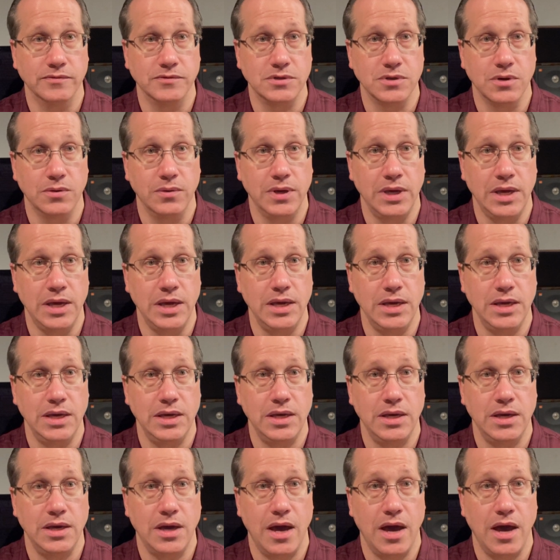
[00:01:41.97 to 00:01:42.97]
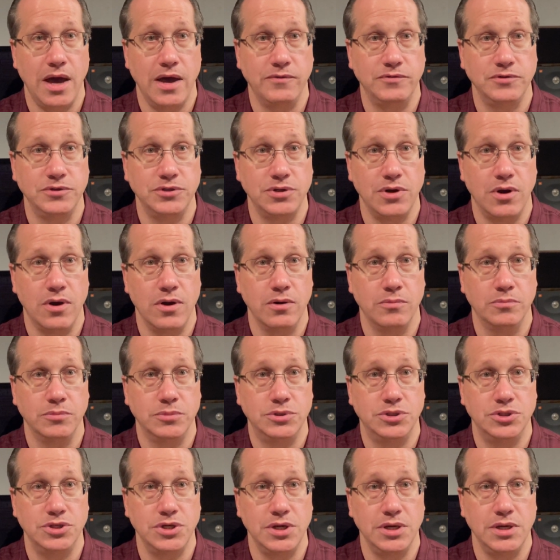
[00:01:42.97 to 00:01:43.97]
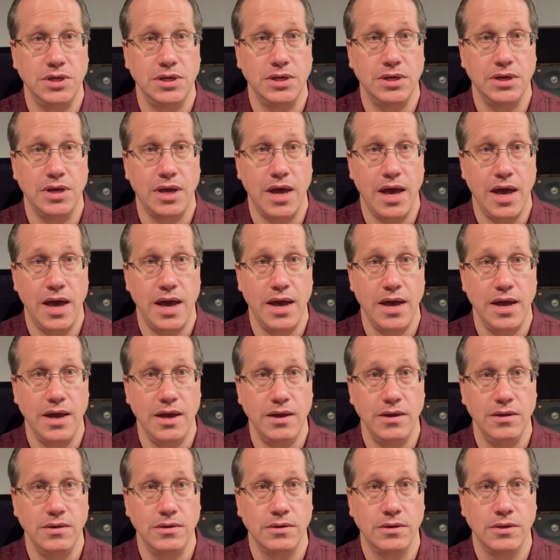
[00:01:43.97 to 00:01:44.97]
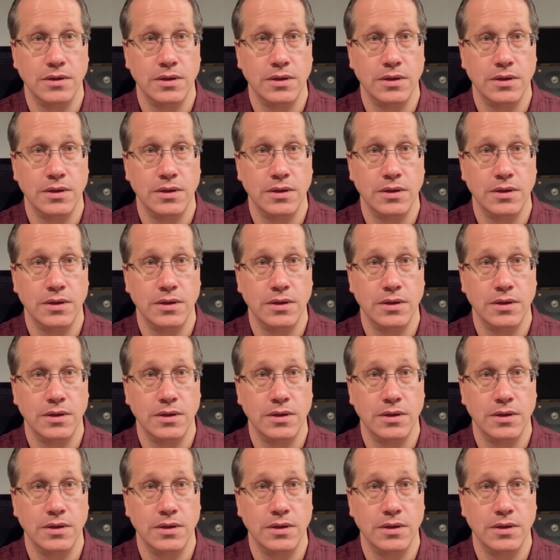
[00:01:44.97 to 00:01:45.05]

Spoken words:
So E, F sharp, G, A.